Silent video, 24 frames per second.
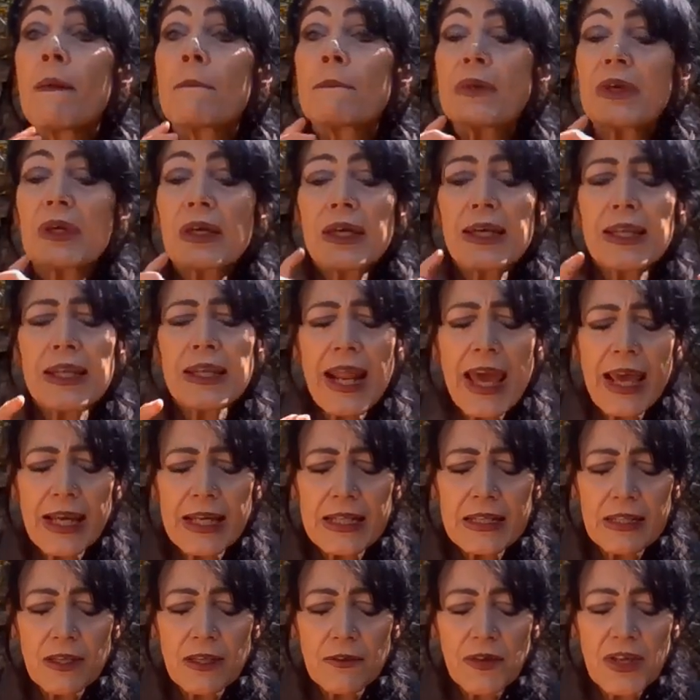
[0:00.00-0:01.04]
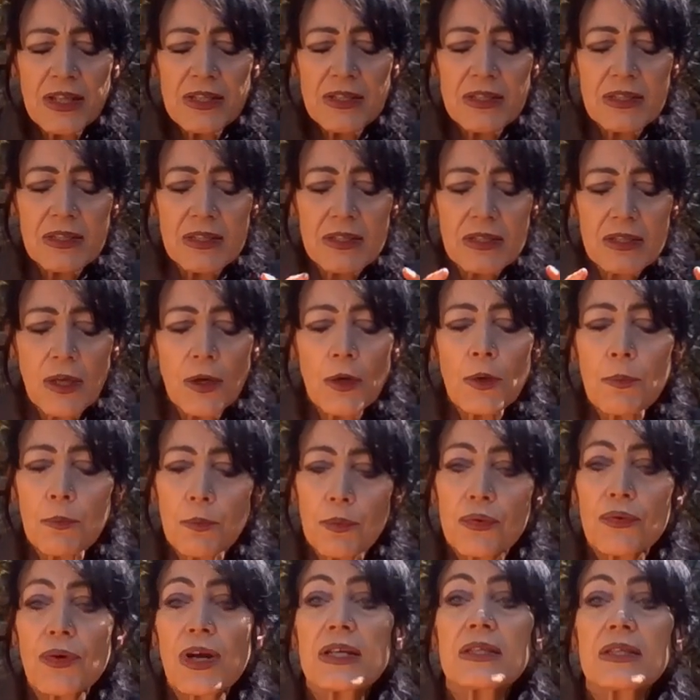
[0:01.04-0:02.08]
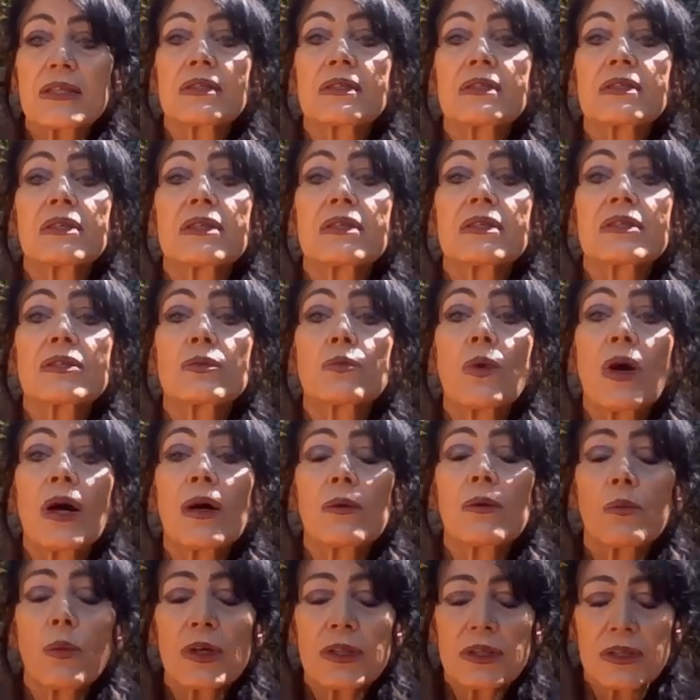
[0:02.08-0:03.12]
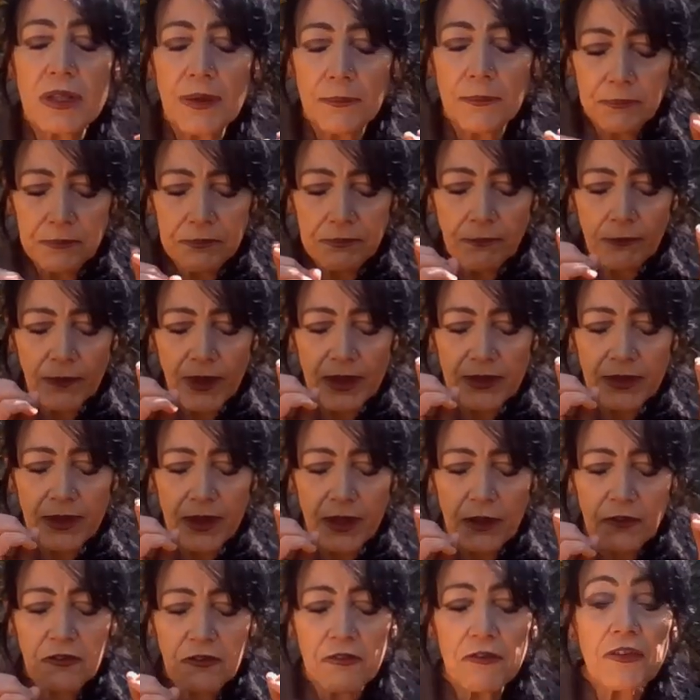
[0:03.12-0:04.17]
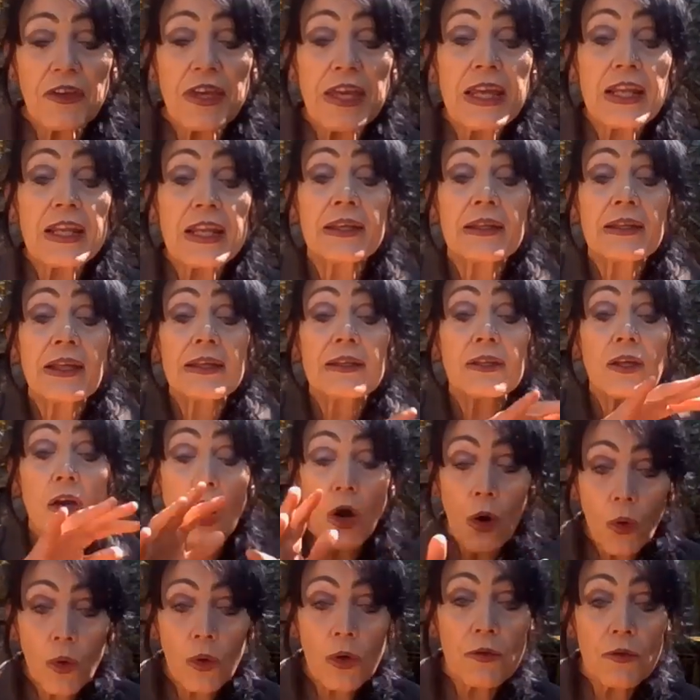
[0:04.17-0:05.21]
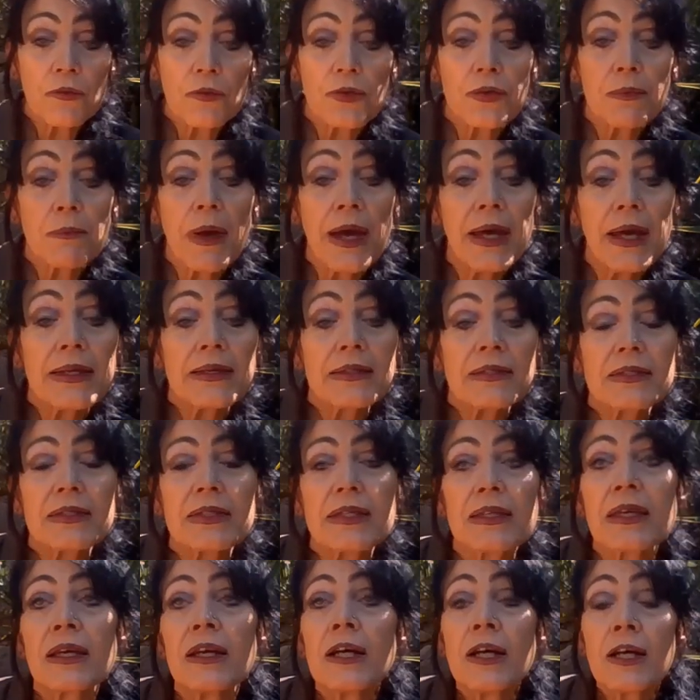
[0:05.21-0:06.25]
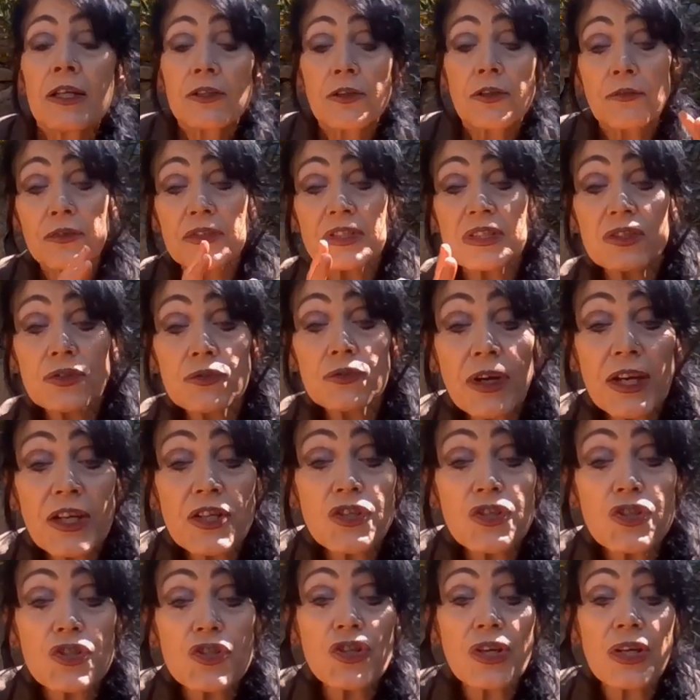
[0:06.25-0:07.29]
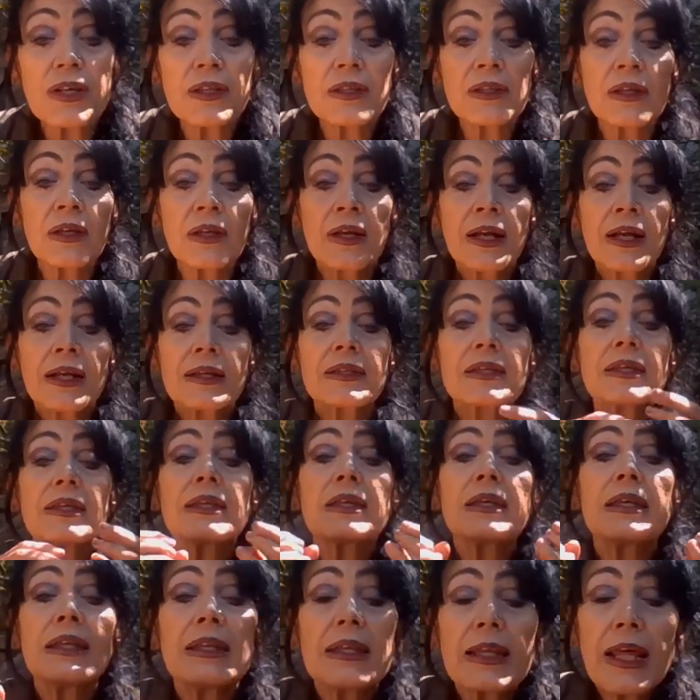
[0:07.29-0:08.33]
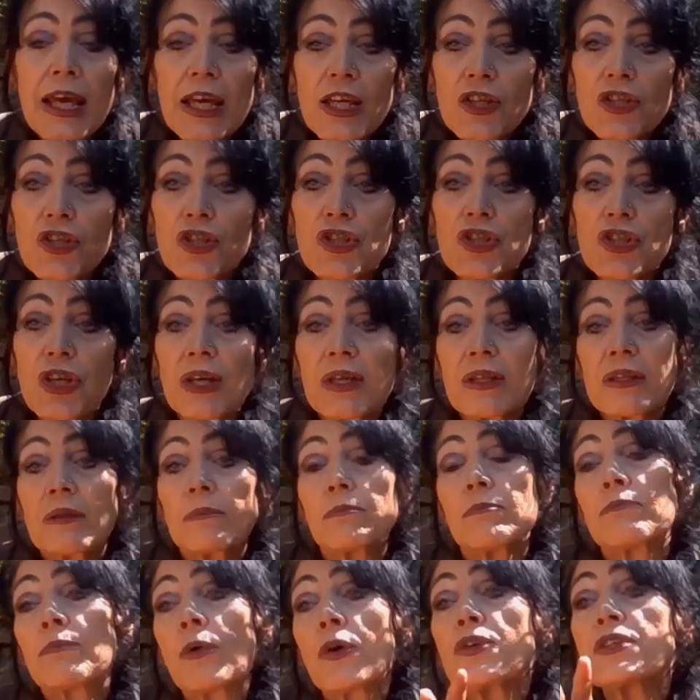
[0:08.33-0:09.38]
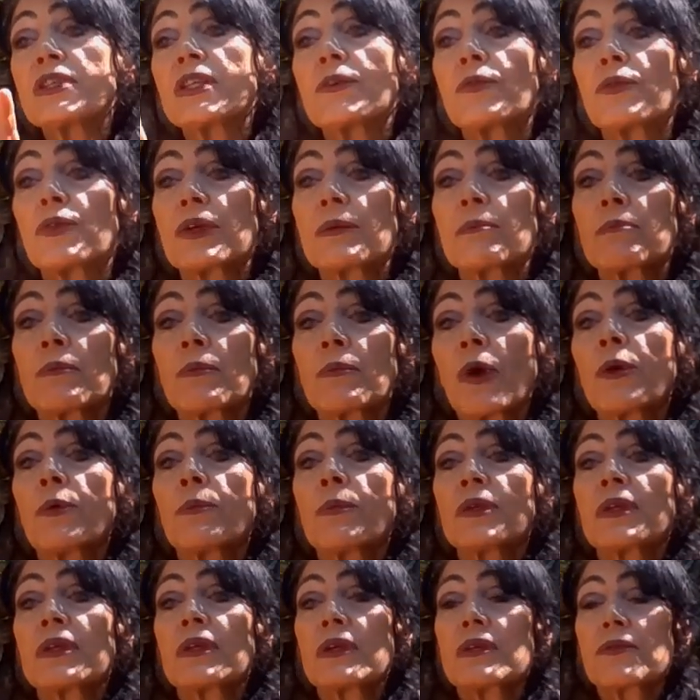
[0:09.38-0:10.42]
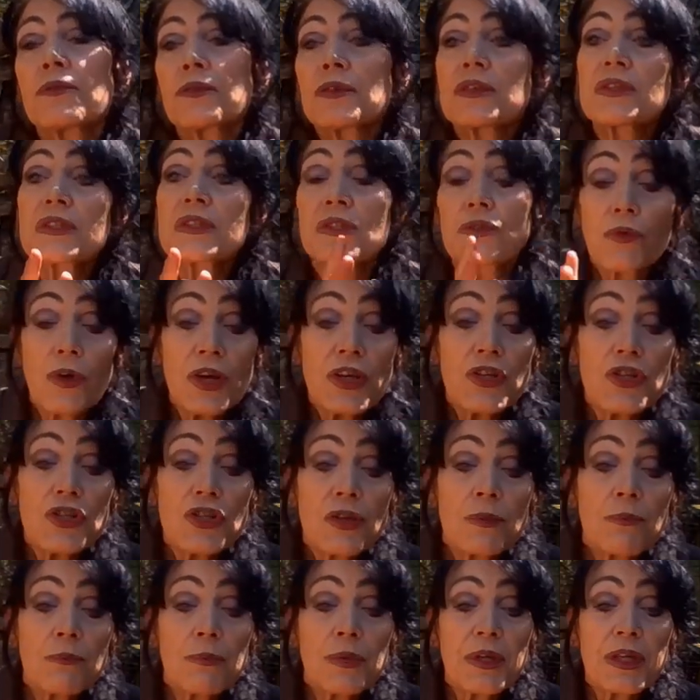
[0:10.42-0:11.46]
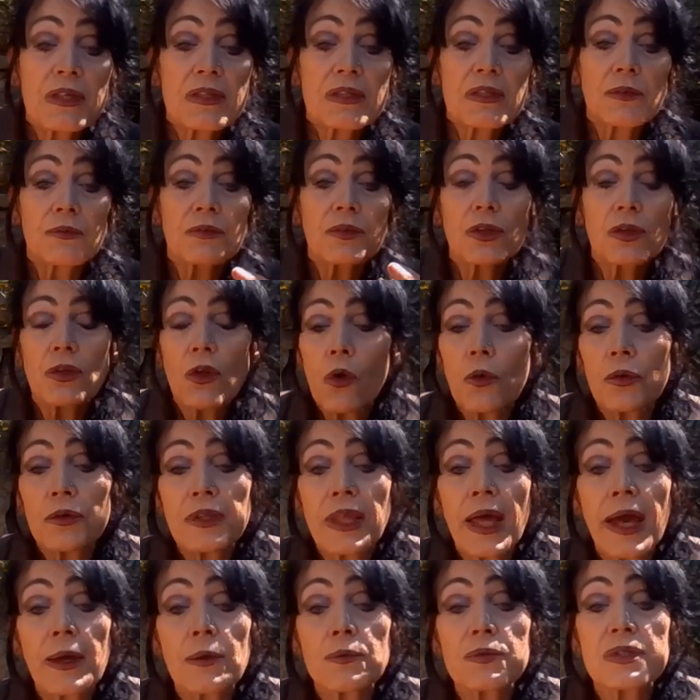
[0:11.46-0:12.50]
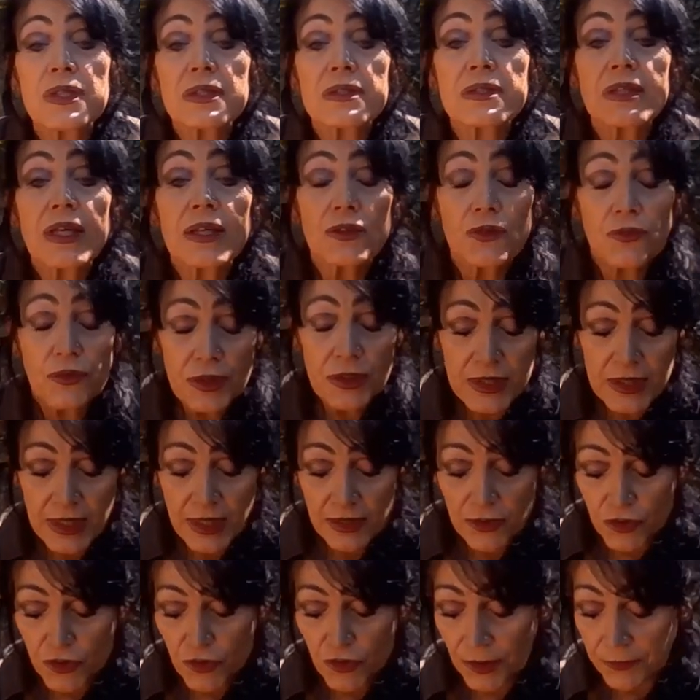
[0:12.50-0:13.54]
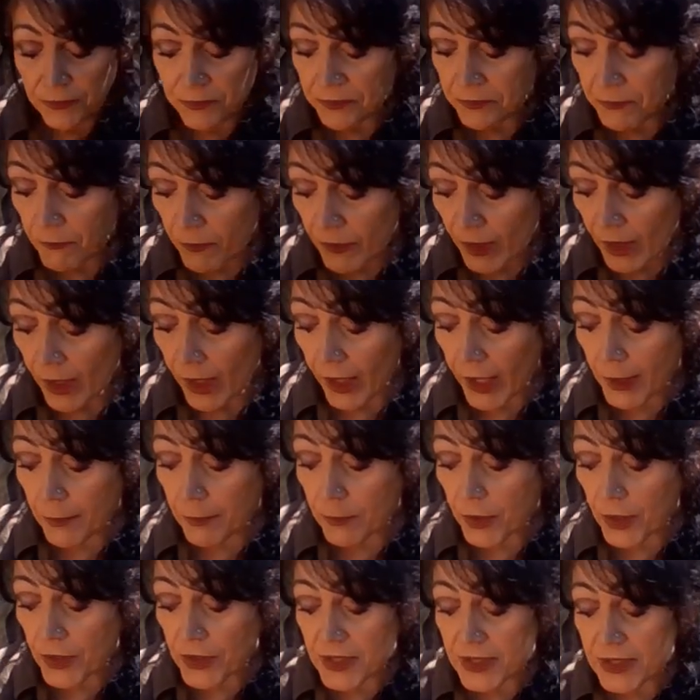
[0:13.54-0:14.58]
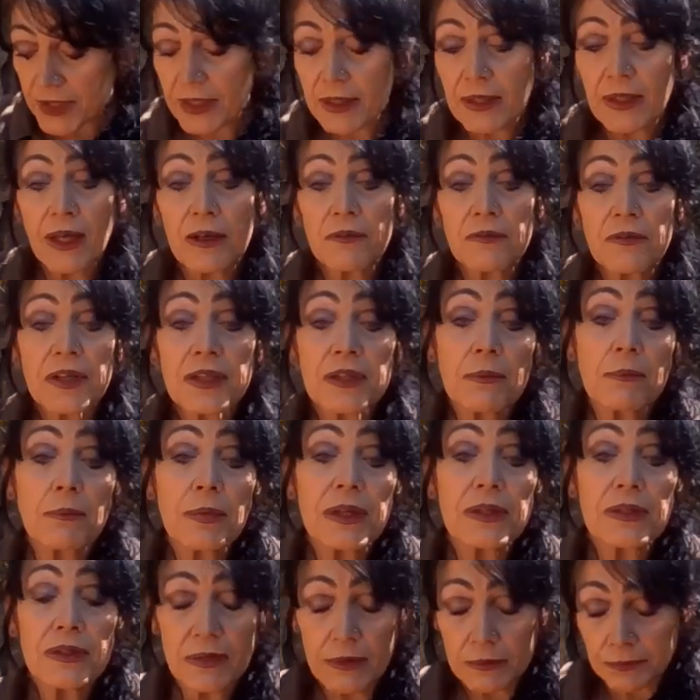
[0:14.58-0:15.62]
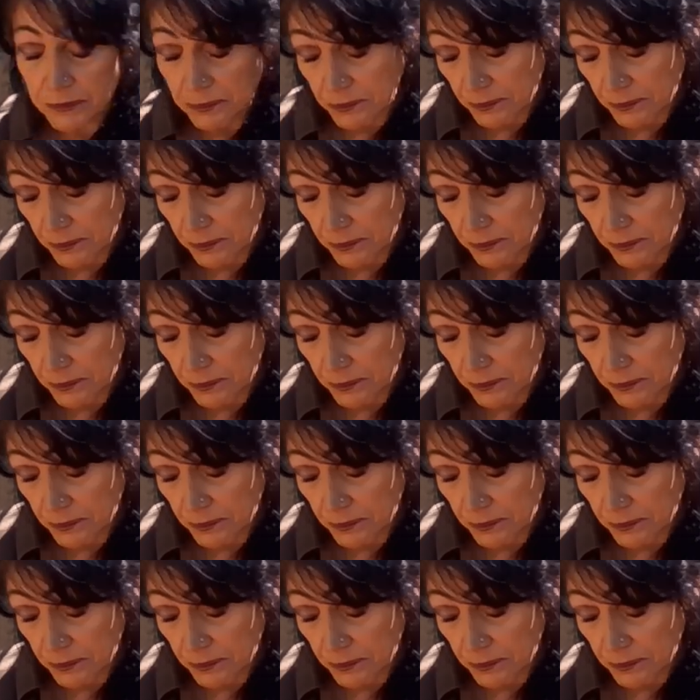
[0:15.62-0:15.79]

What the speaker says: the collective is so present as well. What they are feeling, like the whole of humanity, the frustration, the elation, mostly for the moment, frustration because of the lockdowns, etc., etc. I personally love it, but